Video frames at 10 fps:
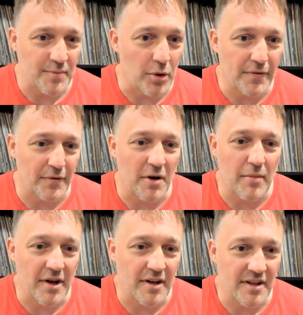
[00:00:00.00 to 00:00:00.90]
both from
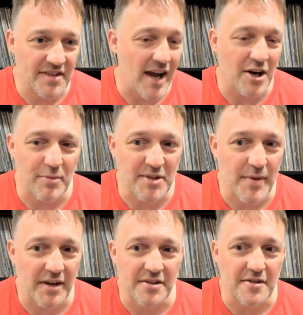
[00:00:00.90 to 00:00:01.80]
an attacker
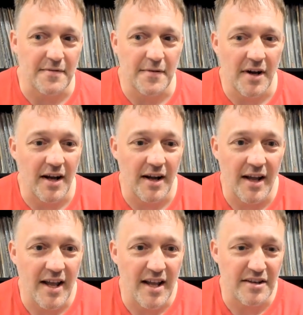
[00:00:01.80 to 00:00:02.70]
perspective
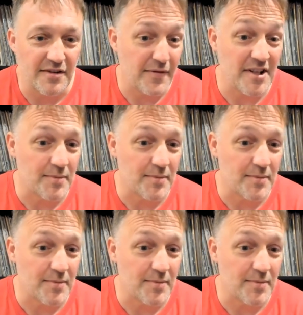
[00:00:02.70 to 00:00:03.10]
and a defense